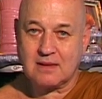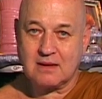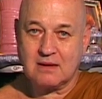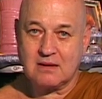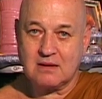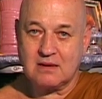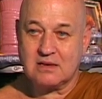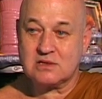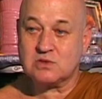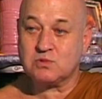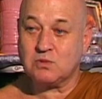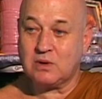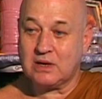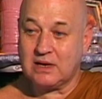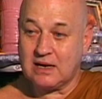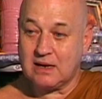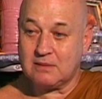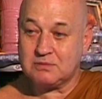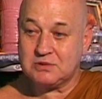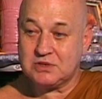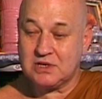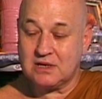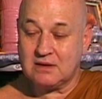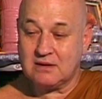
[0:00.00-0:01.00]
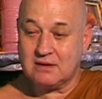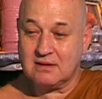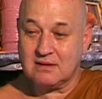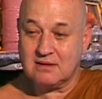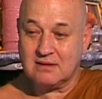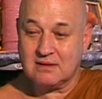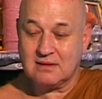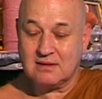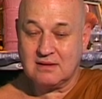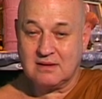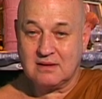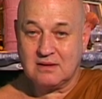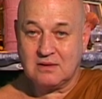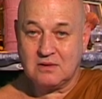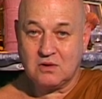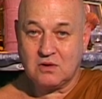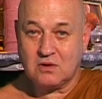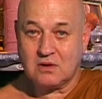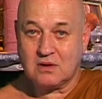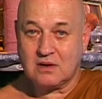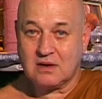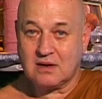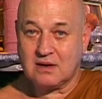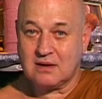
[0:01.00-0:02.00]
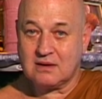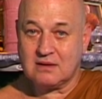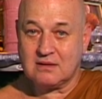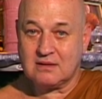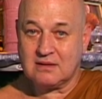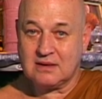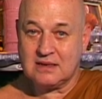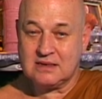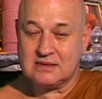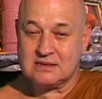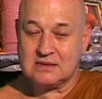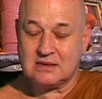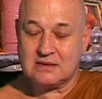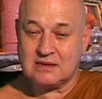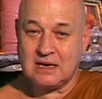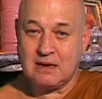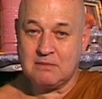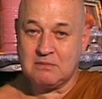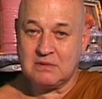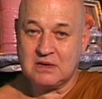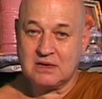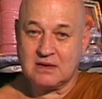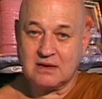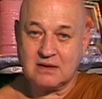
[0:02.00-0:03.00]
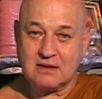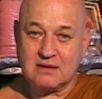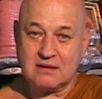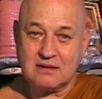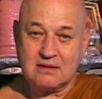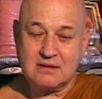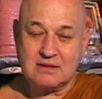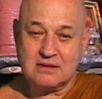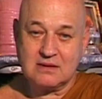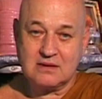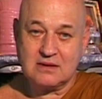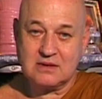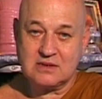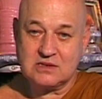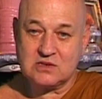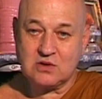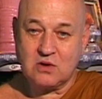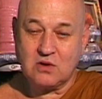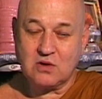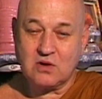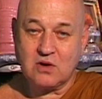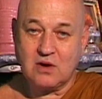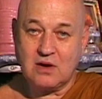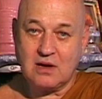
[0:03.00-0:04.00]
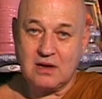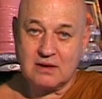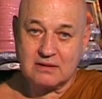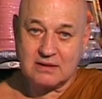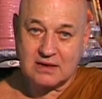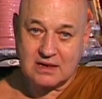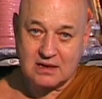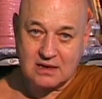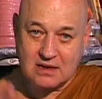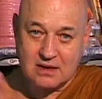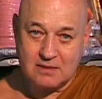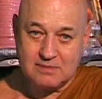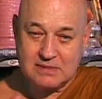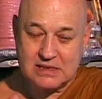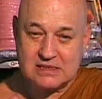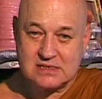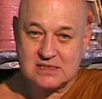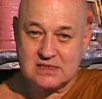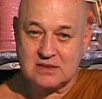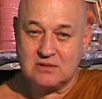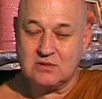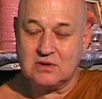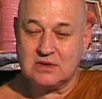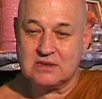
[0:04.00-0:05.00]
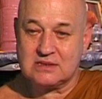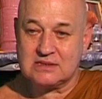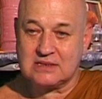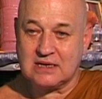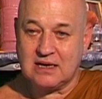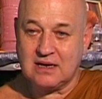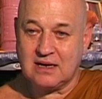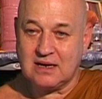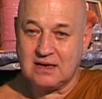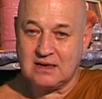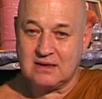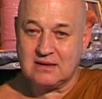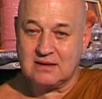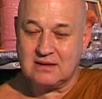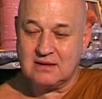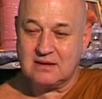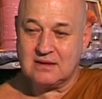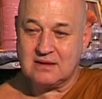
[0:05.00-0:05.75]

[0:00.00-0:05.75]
That's one option. Or is it time to so-called commit suicide